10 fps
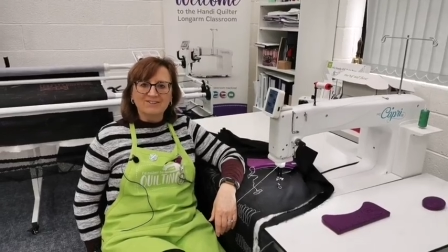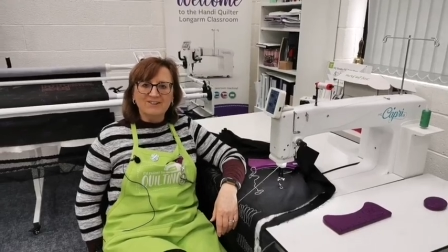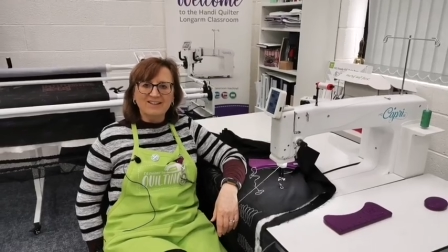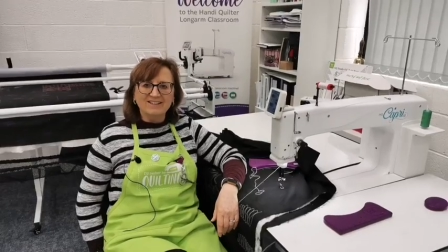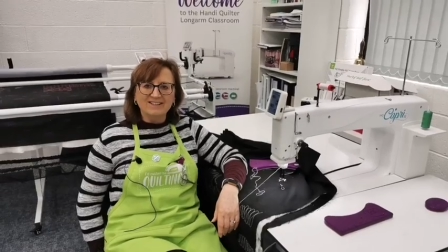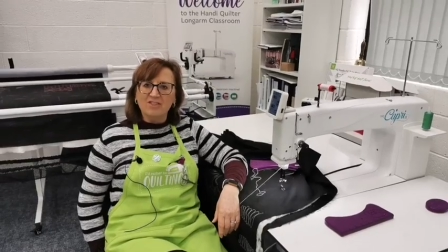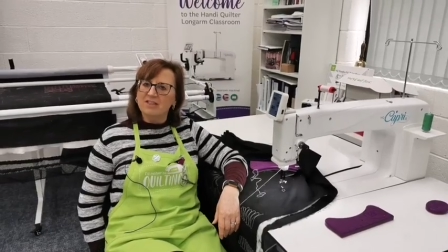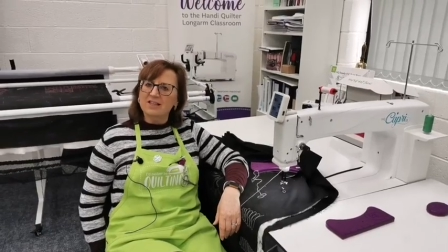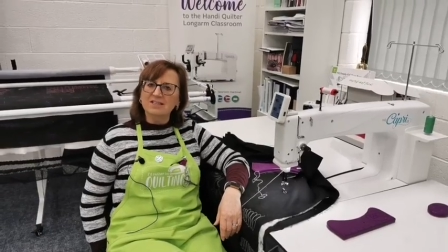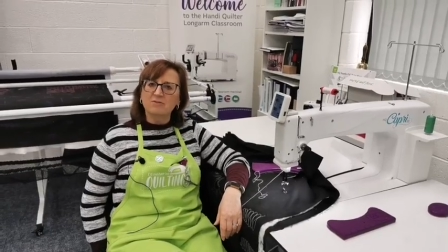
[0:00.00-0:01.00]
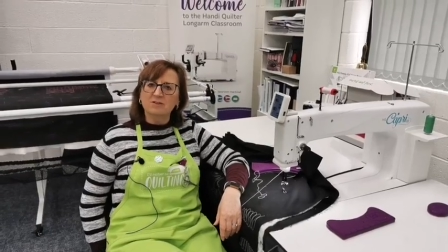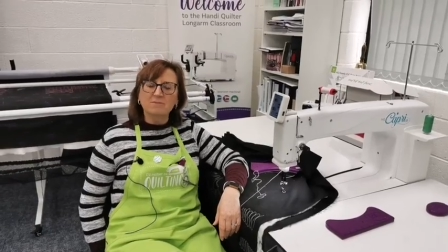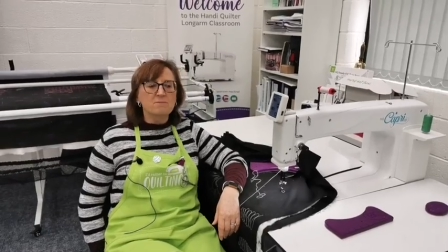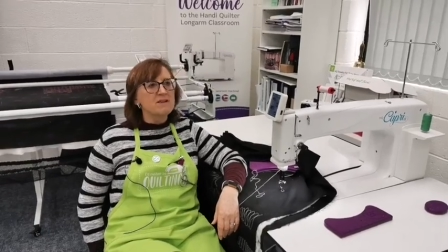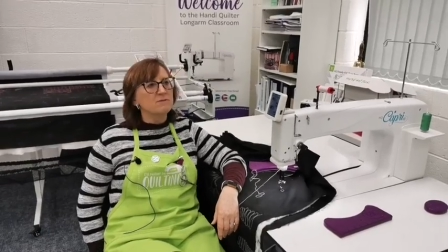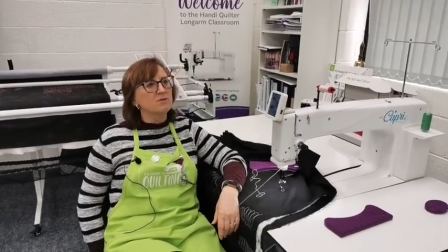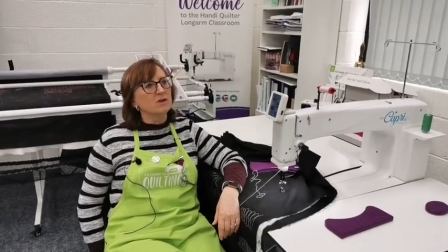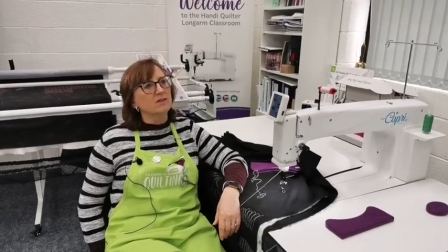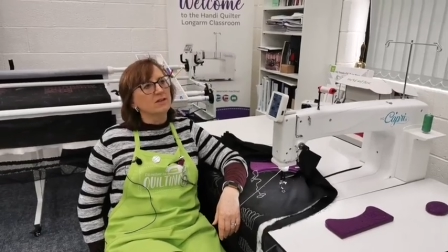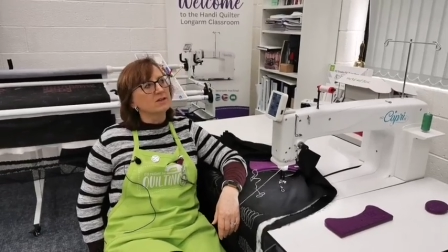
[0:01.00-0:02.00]
All right, I think that's everything. Pete, have
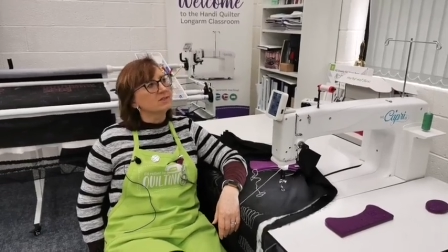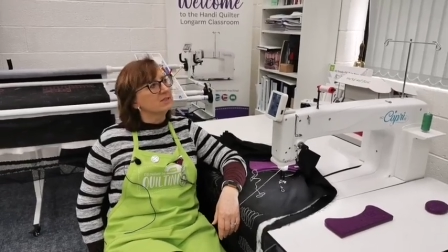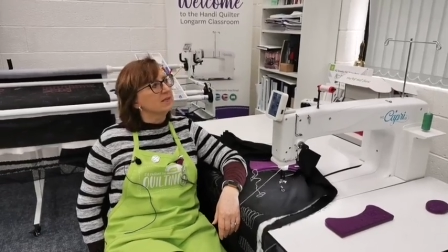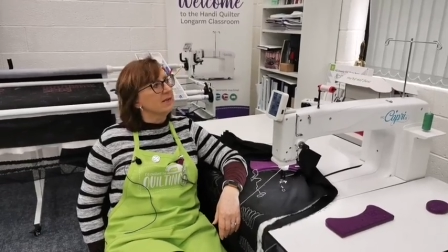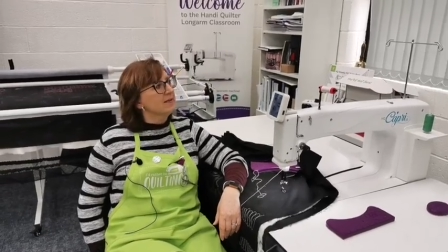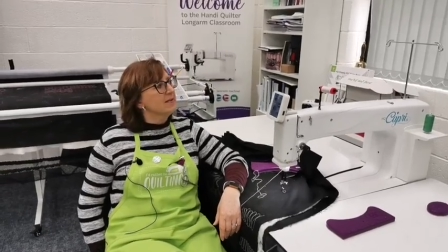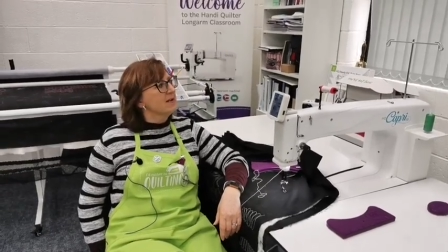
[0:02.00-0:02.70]
you got anything else to say?